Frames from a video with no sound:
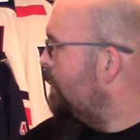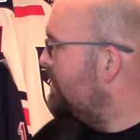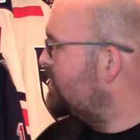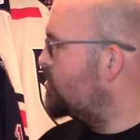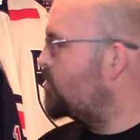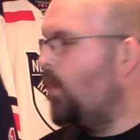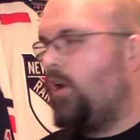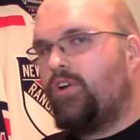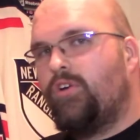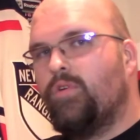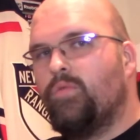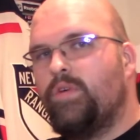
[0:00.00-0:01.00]
this
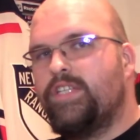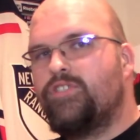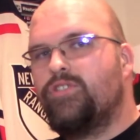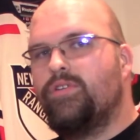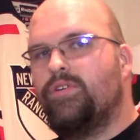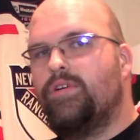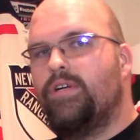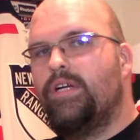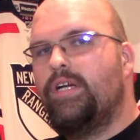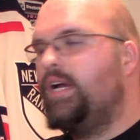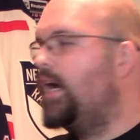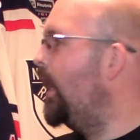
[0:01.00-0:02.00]
darker, richer
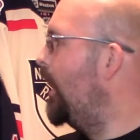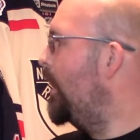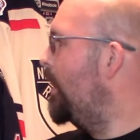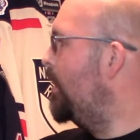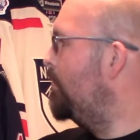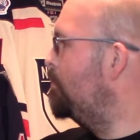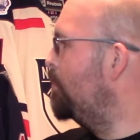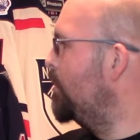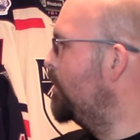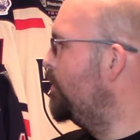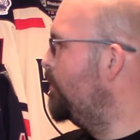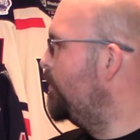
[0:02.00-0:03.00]
uh,
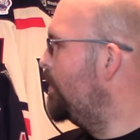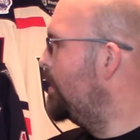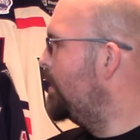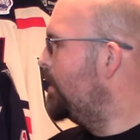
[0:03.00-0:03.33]
blue,